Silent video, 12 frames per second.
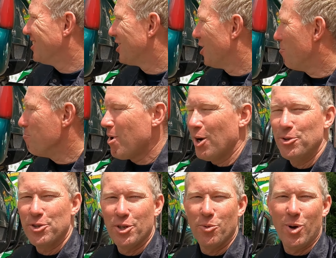So
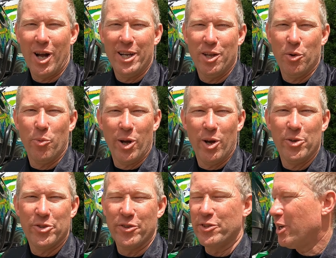most of the weight of the
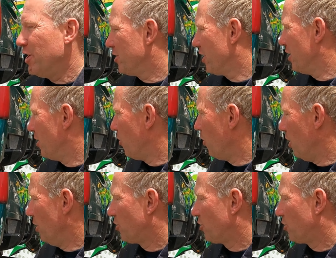wheels is in the.